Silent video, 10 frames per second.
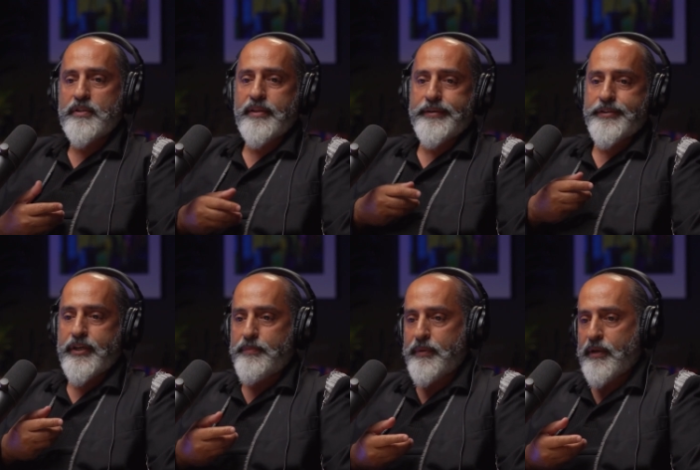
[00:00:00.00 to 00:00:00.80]
start
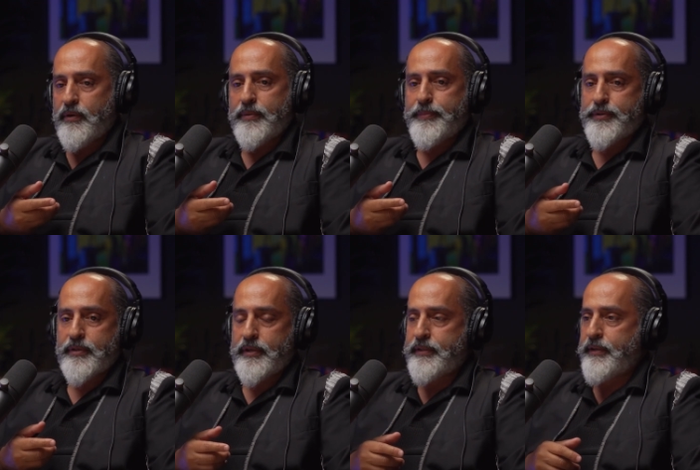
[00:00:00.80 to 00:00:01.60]
shaping our
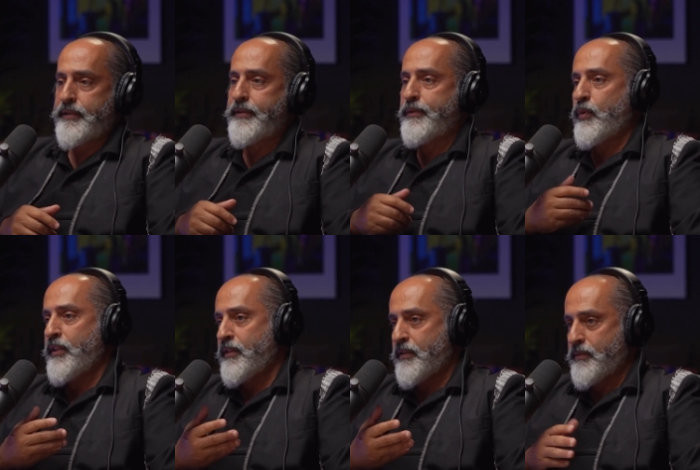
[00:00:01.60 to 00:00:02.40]
personality in the
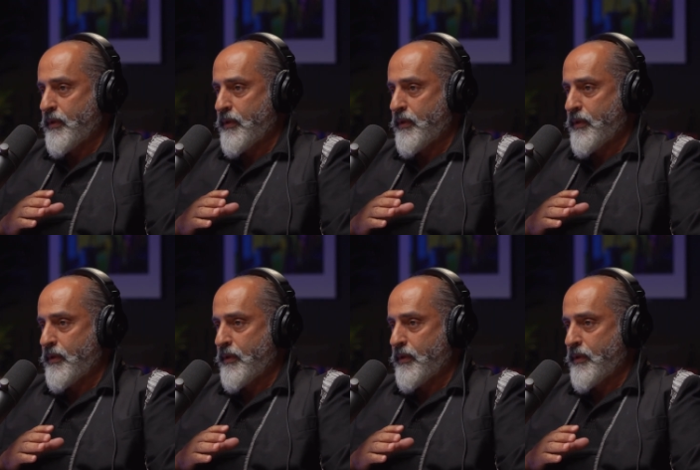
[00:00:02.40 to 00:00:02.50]
20s